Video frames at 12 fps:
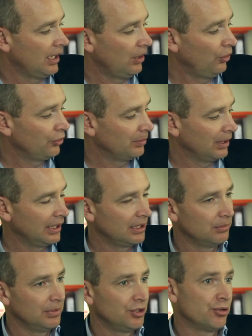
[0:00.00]
and ultimately
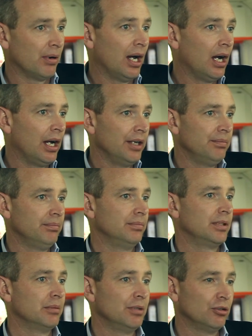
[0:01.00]
can be dried,
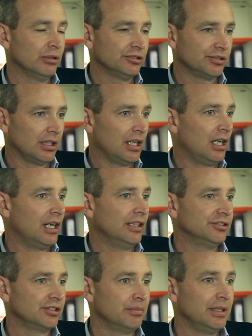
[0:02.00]
can be
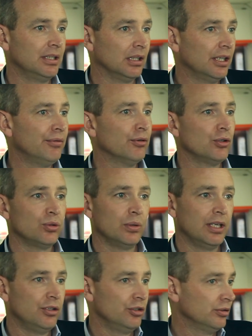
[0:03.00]
crystallized, can be delivered to
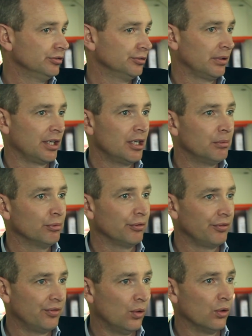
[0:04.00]
an end user in a number
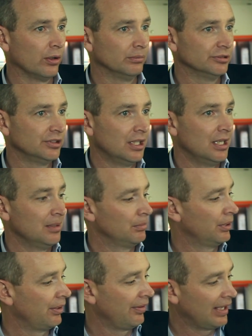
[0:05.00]
of forms.
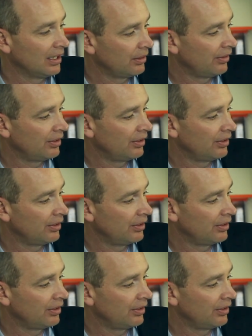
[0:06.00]
But at the end of